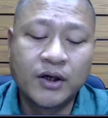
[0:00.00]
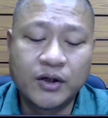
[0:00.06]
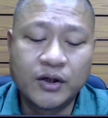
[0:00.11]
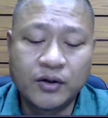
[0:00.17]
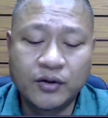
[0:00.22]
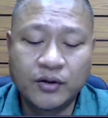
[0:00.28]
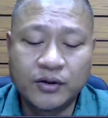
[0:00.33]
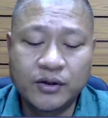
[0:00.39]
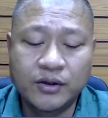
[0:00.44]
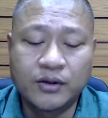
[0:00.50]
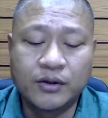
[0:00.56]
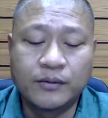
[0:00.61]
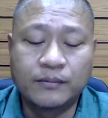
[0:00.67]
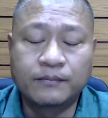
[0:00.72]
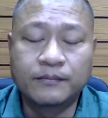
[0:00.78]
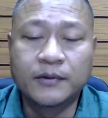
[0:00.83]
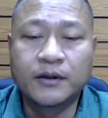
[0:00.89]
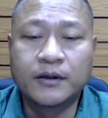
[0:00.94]

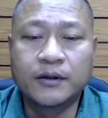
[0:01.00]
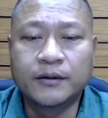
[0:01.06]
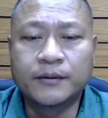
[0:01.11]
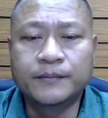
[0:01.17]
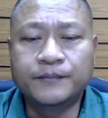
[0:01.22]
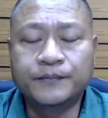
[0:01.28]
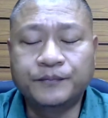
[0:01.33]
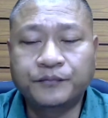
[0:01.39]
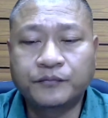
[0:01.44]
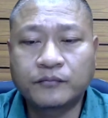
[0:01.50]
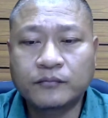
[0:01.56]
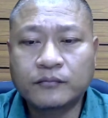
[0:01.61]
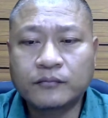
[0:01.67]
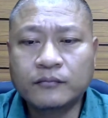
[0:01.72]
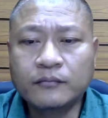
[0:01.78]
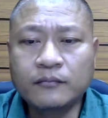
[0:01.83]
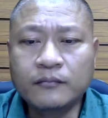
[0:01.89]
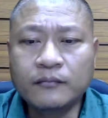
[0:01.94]
the
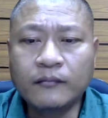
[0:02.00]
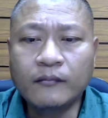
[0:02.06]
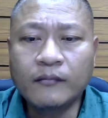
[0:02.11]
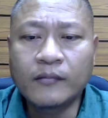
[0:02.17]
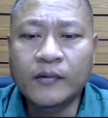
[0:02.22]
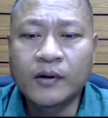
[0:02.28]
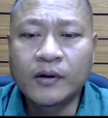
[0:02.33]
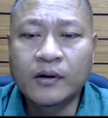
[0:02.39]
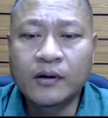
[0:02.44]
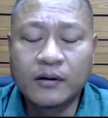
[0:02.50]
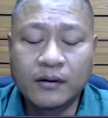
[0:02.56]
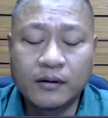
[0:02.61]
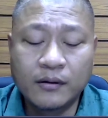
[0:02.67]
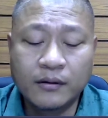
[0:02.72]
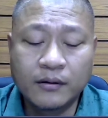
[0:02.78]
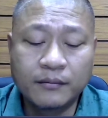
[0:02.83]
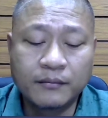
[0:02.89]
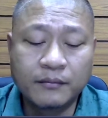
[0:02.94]

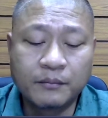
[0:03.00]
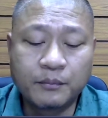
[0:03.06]
uh,